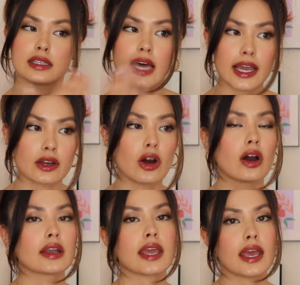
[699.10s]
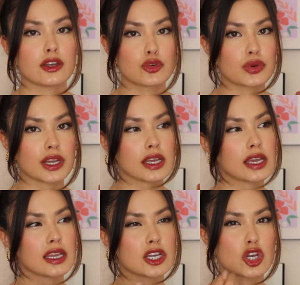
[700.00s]
glide on, and
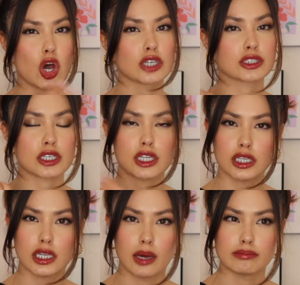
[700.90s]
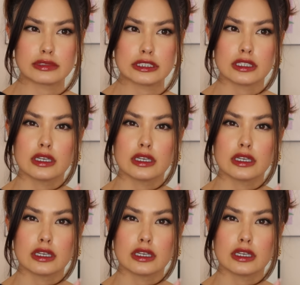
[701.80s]
create a non-clumped